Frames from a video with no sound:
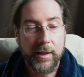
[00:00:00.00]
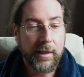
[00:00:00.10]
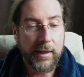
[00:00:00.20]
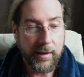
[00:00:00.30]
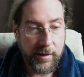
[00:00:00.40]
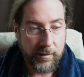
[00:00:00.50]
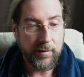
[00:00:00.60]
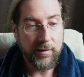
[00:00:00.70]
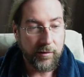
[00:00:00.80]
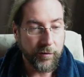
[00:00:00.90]
uh, you
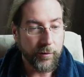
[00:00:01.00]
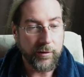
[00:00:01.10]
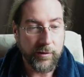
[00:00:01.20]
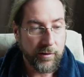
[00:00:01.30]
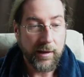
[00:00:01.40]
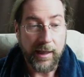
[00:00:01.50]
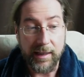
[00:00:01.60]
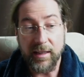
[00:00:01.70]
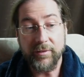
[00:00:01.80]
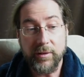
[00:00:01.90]
need force. I
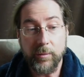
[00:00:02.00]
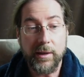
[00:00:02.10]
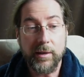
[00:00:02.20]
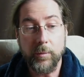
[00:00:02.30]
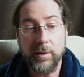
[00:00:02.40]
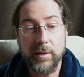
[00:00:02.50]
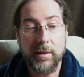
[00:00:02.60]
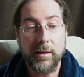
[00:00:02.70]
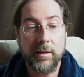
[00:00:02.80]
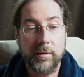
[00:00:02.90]
love the one with
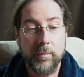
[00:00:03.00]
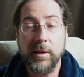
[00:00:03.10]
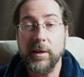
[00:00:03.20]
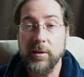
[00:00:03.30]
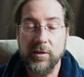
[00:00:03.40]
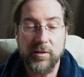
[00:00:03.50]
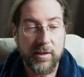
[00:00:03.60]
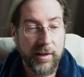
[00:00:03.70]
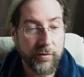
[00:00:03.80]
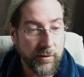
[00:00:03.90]
uh, where you just
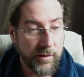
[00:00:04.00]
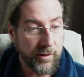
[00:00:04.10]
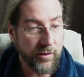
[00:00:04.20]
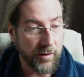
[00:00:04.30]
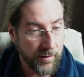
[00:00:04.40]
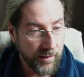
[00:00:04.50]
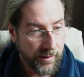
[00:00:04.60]
have to touch it.